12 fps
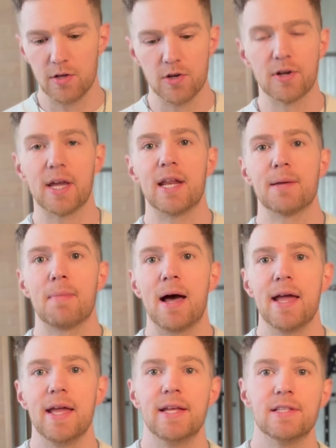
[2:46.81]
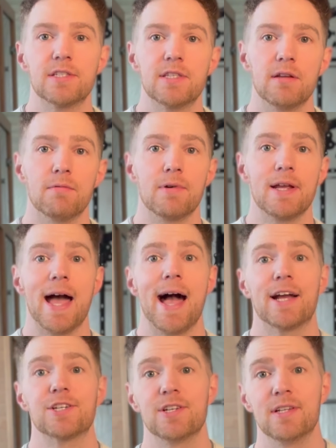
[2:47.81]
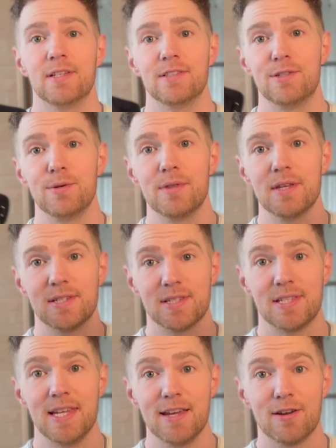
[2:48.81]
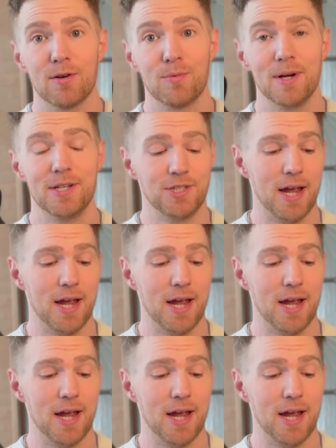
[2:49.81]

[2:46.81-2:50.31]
You're getting my instant reaction to this sneaker, which